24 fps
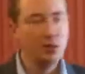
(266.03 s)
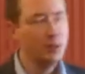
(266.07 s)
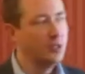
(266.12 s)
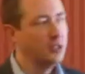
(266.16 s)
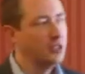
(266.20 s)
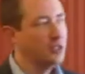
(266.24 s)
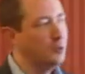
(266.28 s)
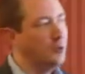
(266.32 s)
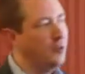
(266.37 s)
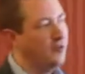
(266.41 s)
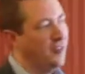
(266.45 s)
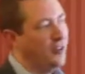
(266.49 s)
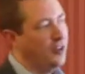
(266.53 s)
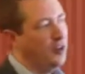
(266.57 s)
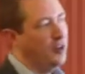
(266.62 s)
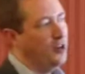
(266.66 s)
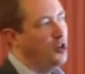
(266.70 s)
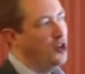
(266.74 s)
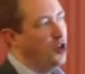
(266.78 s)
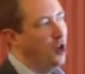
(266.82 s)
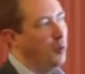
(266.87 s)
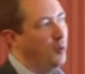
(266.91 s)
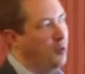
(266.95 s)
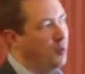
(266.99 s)
So what have they got
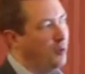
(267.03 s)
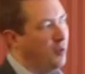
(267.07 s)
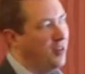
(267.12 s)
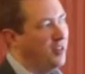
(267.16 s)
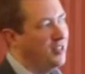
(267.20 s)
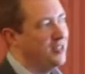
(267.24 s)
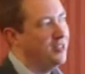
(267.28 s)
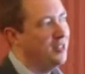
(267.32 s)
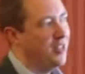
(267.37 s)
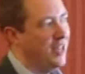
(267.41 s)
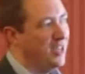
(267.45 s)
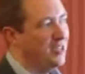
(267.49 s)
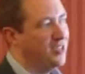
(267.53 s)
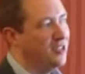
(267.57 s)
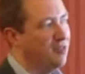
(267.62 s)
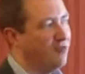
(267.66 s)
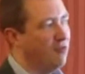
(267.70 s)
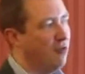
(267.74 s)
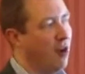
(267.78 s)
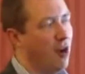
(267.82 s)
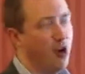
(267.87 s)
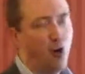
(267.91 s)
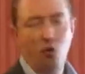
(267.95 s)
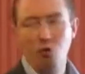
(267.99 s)
in common? Well, it's the
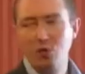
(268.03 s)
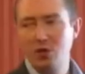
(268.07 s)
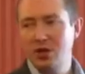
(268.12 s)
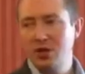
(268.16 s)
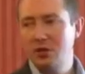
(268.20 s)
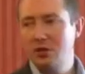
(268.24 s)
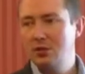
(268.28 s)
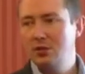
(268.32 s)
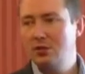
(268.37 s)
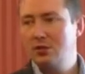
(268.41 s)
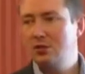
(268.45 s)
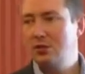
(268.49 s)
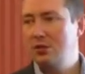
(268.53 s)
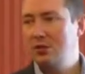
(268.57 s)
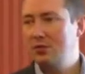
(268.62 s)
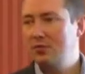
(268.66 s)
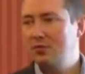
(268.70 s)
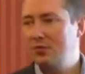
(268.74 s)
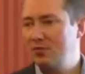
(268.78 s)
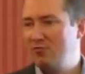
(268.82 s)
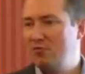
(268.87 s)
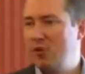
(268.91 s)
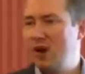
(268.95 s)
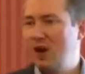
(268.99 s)
right audience
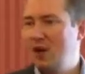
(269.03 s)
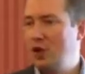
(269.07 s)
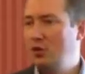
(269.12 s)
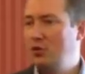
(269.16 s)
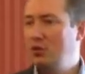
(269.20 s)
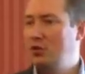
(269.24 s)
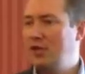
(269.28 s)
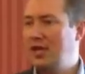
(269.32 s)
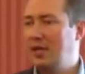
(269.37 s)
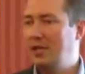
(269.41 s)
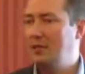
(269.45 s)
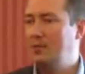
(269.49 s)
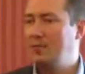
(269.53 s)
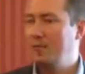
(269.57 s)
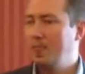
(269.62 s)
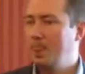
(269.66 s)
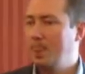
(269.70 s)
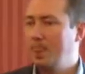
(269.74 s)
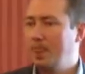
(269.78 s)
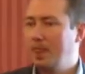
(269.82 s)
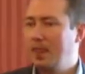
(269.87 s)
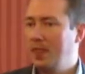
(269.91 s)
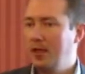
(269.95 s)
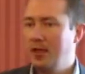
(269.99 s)
for the right content.
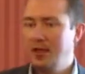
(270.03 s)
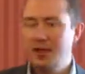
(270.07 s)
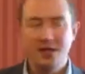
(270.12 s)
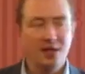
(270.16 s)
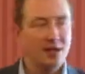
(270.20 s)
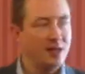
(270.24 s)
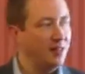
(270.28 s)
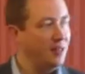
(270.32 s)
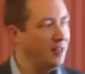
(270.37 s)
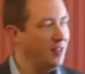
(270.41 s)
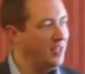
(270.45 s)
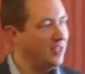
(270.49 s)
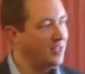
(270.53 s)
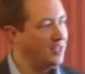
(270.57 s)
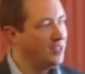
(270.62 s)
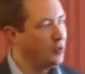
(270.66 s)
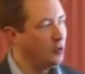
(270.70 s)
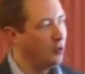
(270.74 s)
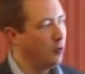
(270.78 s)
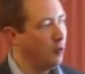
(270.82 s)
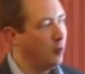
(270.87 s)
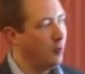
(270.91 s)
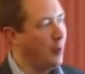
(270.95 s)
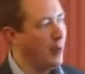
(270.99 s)
This is
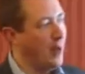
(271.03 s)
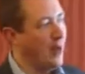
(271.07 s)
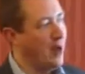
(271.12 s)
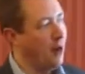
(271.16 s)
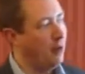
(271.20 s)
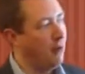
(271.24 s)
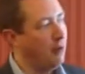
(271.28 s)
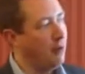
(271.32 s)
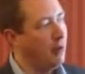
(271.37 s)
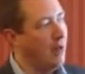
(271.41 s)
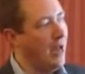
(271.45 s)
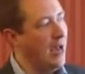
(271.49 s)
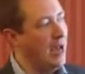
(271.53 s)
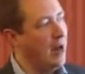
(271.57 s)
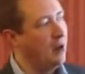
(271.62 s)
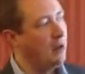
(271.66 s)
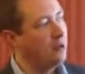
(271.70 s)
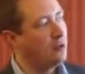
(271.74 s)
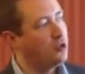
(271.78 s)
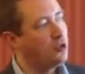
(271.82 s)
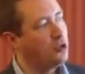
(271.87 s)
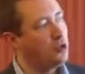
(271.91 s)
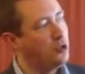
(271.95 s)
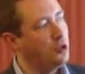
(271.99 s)
all about
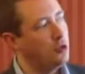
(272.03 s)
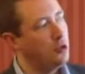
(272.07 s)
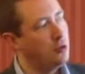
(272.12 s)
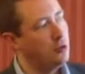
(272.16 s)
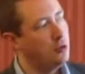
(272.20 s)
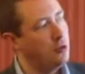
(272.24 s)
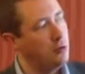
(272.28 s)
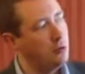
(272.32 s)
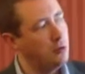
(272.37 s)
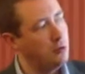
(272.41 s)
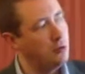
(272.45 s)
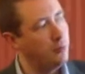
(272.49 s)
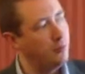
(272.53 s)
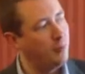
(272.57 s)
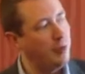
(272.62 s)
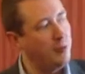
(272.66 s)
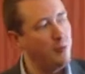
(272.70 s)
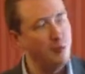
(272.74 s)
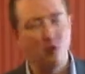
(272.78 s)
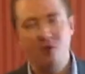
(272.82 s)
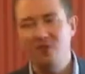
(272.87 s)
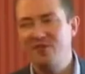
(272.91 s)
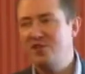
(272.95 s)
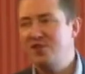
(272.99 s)
how to be
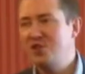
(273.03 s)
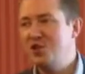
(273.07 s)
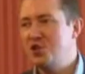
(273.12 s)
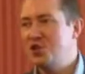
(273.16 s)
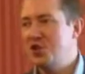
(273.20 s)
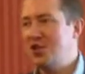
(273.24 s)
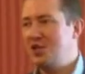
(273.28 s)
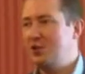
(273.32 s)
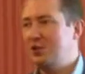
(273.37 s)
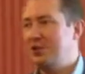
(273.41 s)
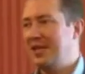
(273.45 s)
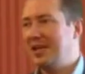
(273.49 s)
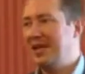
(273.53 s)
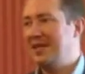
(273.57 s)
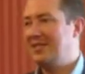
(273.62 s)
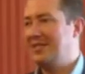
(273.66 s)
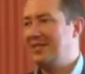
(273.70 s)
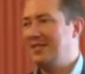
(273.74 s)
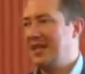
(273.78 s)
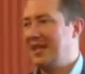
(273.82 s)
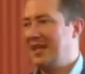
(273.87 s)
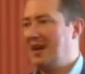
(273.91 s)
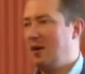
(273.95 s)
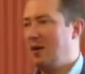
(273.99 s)
more efficient in your
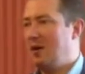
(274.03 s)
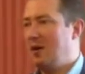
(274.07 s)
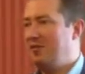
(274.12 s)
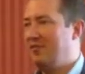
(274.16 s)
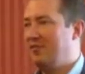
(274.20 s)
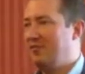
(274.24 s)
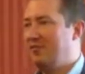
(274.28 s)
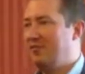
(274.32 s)
day-to-day life.